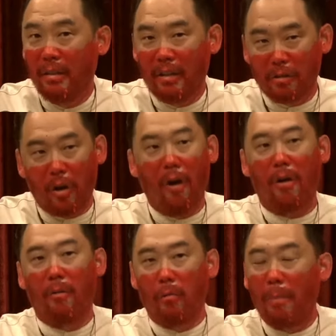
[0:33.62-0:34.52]
there's
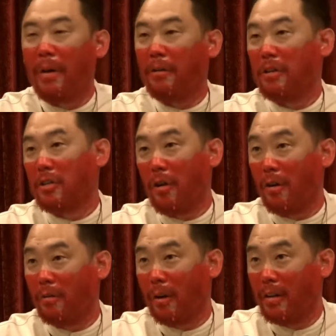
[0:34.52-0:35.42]
art, rebellious
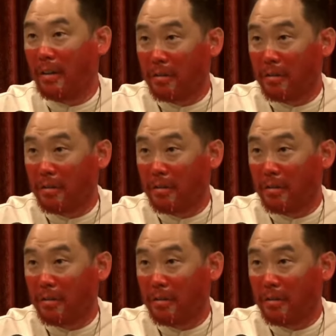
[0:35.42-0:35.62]
art, right?